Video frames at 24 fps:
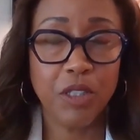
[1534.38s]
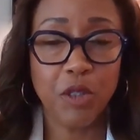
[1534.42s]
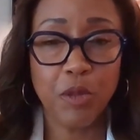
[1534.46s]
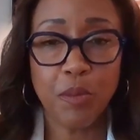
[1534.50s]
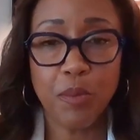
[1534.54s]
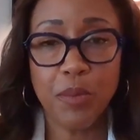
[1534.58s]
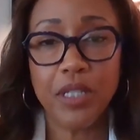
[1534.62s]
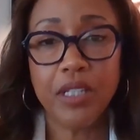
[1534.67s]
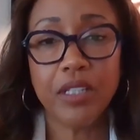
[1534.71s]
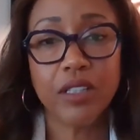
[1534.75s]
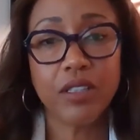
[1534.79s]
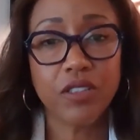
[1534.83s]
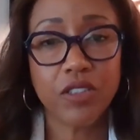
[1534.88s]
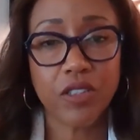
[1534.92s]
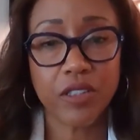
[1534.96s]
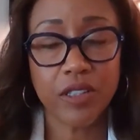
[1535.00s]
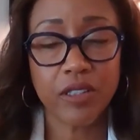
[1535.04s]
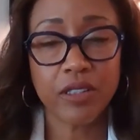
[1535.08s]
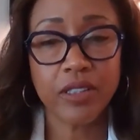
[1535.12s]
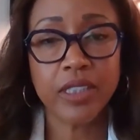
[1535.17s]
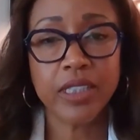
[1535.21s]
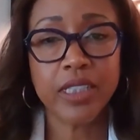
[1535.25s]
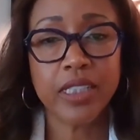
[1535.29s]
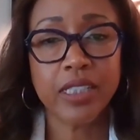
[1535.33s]
being a
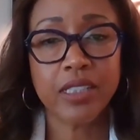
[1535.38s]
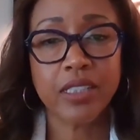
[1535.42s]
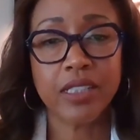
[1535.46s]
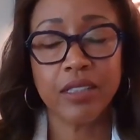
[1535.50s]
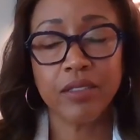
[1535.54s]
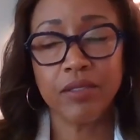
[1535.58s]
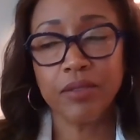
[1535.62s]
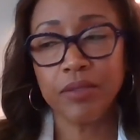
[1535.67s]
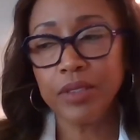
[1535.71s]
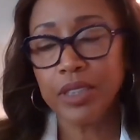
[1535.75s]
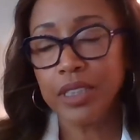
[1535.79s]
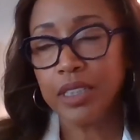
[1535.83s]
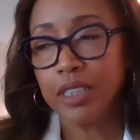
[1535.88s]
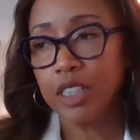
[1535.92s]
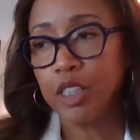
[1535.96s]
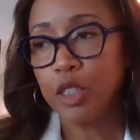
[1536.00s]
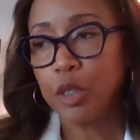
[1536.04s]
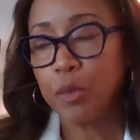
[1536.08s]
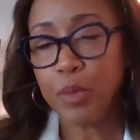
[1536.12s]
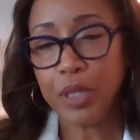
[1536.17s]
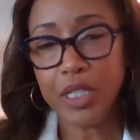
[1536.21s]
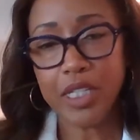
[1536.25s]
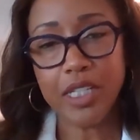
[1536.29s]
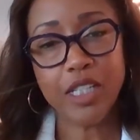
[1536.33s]
journalist and
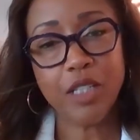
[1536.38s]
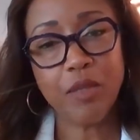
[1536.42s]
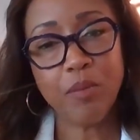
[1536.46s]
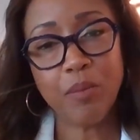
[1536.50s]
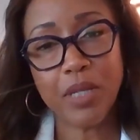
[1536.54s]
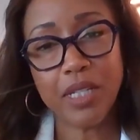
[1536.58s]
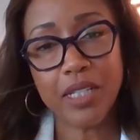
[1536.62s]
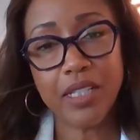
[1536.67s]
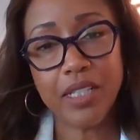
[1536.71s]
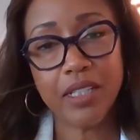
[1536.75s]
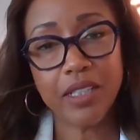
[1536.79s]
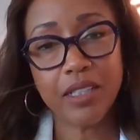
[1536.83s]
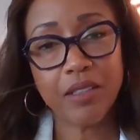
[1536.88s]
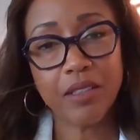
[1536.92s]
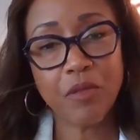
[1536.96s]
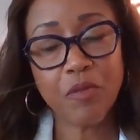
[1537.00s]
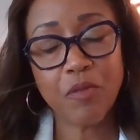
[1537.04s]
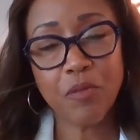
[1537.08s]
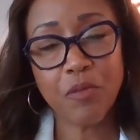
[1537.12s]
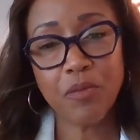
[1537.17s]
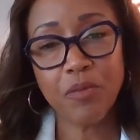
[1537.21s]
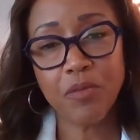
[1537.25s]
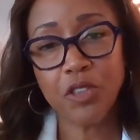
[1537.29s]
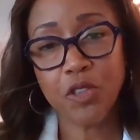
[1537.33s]
being in media,
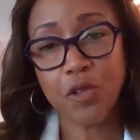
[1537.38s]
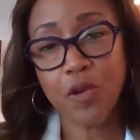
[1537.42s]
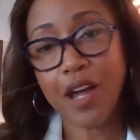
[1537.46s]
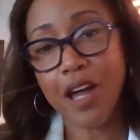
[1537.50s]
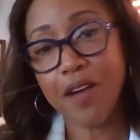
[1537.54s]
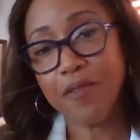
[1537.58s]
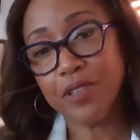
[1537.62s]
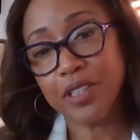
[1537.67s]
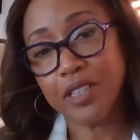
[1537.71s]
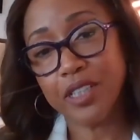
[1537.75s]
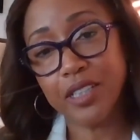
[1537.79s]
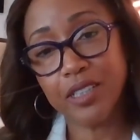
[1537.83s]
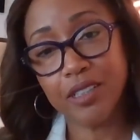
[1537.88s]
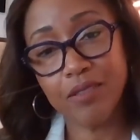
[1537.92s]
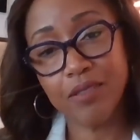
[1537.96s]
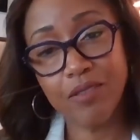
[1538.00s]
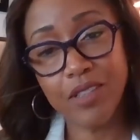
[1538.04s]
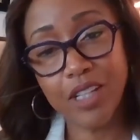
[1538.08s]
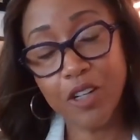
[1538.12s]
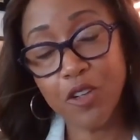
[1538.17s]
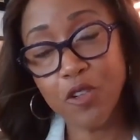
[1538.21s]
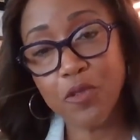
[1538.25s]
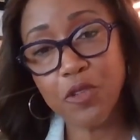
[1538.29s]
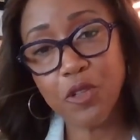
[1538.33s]
traveling and
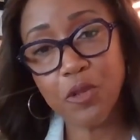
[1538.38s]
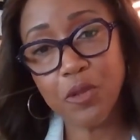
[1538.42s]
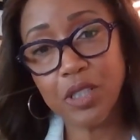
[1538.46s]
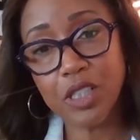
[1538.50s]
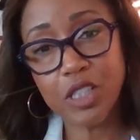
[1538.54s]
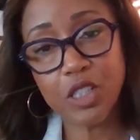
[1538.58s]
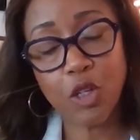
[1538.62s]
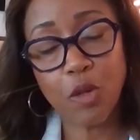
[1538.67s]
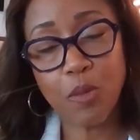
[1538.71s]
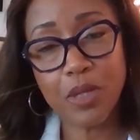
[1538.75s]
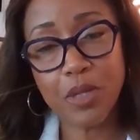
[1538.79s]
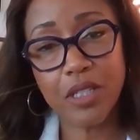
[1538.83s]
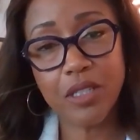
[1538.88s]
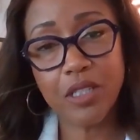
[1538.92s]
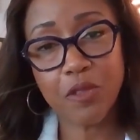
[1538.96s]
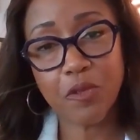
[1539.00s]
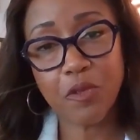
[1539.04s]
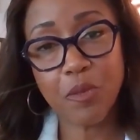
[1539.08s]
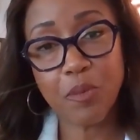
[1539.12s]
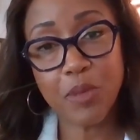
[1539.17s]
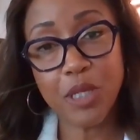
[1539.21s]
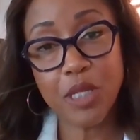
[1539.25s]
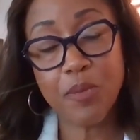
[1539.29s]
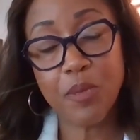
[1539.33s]
interviewing so many
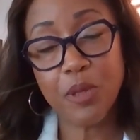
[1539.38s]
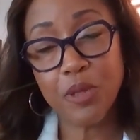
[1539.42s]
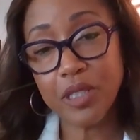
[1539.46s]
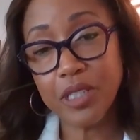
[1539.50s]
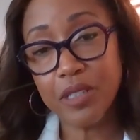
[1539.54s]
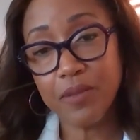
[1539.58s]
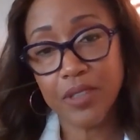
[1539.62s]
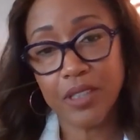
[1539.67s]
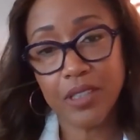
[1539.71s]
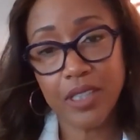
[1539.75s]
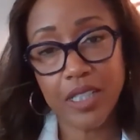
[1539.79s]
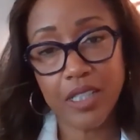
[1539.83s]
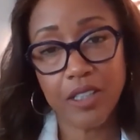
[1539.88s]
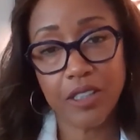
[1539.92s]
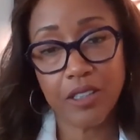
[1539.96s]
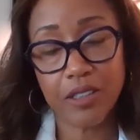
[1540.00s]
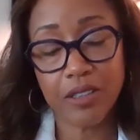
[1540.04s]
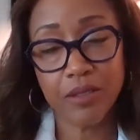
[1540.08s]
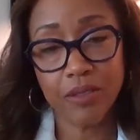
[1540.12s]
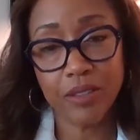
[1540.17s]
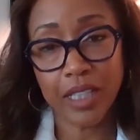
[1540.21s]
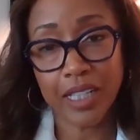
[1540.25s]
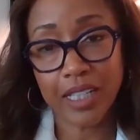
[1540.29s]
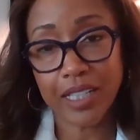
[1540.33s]
different people, even
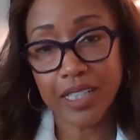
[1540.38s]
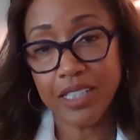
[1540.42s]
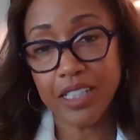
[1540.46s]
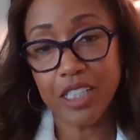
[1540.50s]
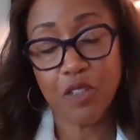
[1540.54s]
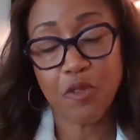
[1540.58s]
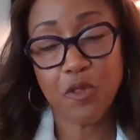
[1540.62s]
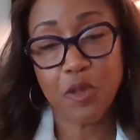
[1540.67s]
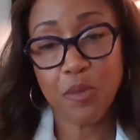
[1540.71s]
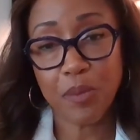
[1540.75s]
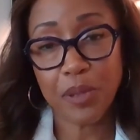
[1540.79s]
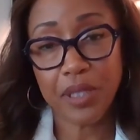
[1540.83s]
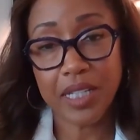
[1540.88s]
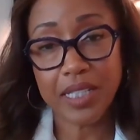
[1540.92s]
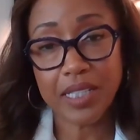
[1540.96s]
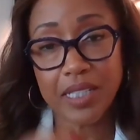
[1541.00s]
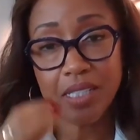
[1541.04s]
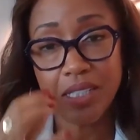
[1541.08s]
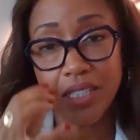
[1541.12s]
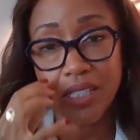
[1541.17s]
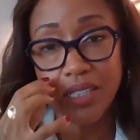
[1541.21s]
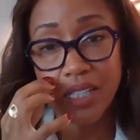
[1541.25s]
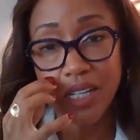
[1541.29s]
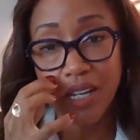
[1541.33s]
here, like in different
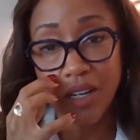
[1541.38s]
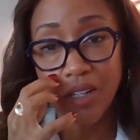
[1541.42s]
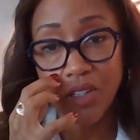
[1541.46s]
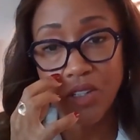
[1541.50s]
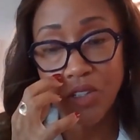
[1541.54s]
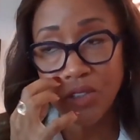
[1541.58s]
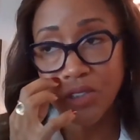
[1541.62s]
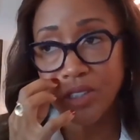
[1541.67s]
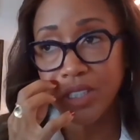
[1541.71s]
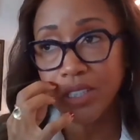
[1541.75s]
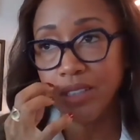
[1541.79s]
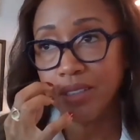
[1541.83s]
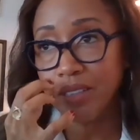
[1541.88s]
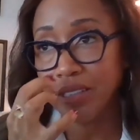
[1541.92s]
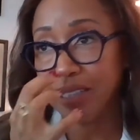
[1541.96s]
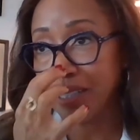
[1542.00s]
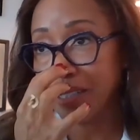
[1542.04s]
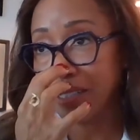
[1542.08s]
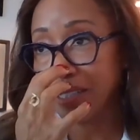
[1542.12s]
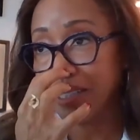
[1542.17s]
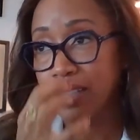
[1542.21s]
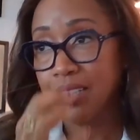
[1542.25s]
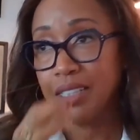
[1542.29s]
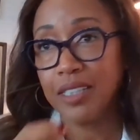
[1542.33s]
places in the country,
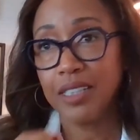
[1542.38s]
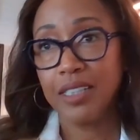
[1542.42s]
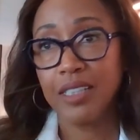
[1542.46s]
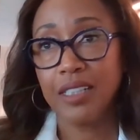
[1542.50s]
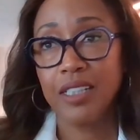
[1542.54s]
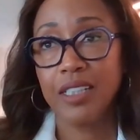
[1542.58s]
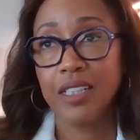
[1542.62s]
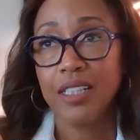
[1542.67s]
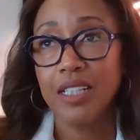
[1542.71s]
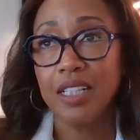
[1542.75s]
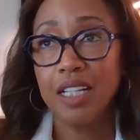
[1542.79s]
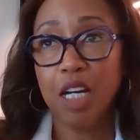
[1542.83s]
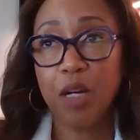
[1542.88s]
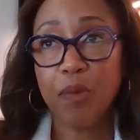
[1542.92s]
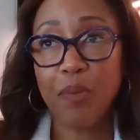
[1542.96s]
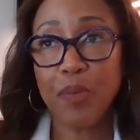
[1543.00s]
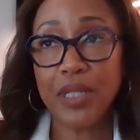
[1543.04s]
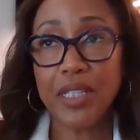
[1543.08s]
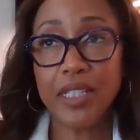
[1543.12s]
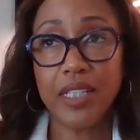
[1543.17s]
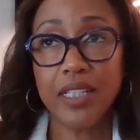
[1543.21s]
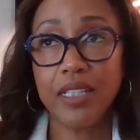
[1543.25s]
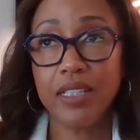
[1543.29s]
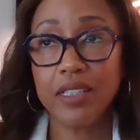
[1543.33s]
like up
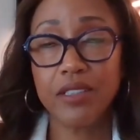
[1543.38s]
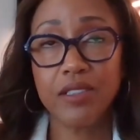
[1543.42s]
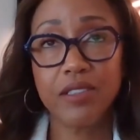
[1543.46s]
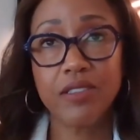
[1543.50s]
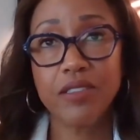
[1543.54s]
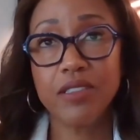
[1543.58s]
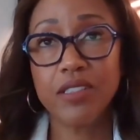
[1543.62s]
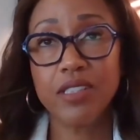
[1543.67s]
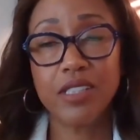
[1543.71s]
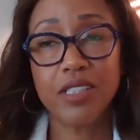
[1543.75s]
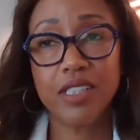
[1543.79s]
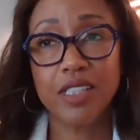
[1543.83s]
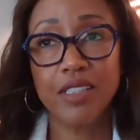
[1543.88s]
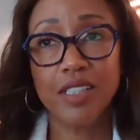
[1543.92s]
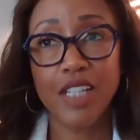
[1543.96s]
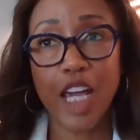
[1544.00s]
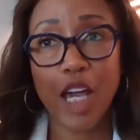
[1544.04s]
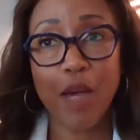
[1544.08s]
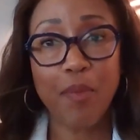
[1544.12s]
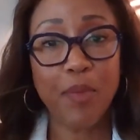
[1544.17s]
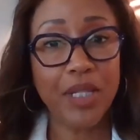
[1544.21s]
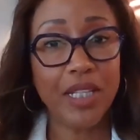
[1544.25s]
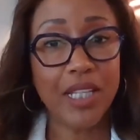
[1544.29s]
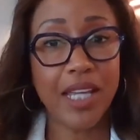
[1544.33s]
in the hills in
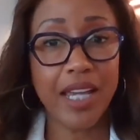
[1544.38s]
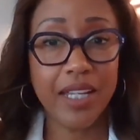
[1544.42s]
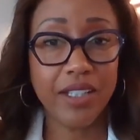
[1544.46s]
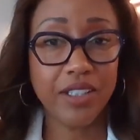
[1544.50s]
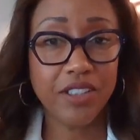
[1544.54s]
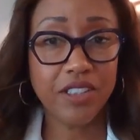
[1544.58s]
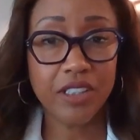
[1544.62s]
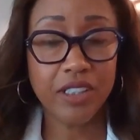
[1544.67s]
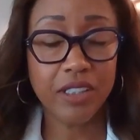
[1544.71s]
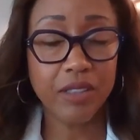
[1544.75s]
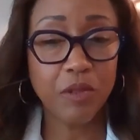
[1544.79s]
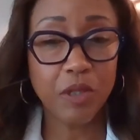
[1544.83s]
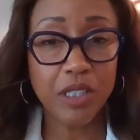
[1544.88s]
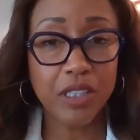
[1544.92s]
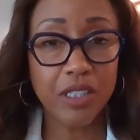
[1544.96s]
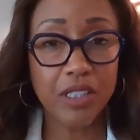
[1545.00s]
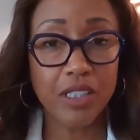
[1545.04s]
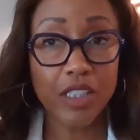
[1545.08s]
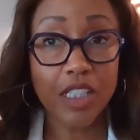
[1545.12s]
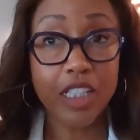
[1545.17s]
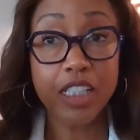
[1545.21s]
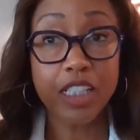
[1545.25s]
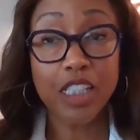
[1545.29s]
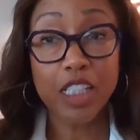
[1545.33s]
Appalachia with
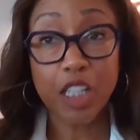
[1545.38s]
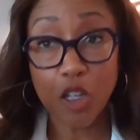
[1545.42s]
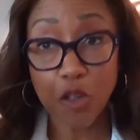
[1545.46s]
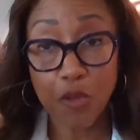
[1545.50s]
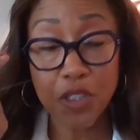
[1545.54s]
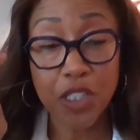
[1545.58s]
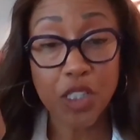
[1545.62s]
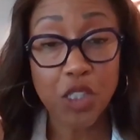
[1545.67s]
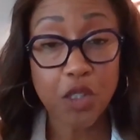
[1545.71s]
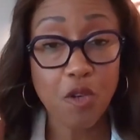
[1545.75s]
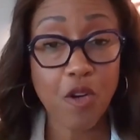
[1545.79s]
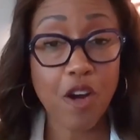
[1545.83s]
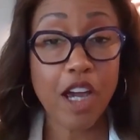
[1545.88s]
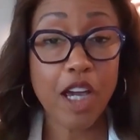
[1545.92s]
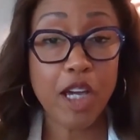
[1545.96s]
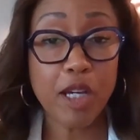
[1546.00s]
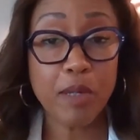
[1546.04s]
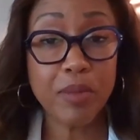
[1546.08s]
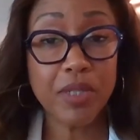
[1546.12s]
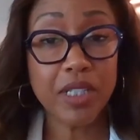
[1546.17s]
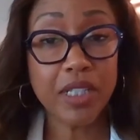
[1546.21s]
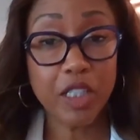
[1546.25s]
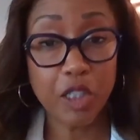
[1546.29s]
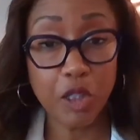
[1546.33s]
a
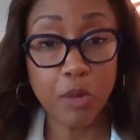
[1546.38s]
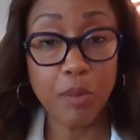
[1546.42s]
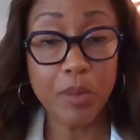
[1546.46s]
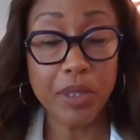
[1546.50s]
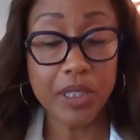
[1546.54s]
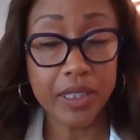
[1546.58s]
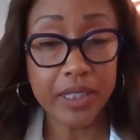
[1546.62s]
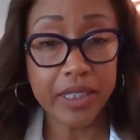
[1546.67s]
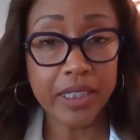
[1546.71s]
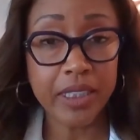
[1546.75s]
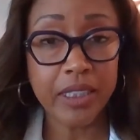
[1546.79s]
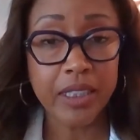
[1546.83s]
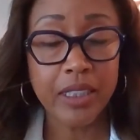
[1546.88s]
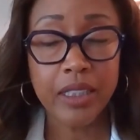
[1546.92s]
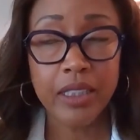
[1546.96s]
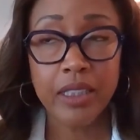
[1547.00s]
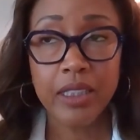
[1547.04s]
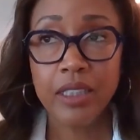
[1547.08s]
self-described hillbilly.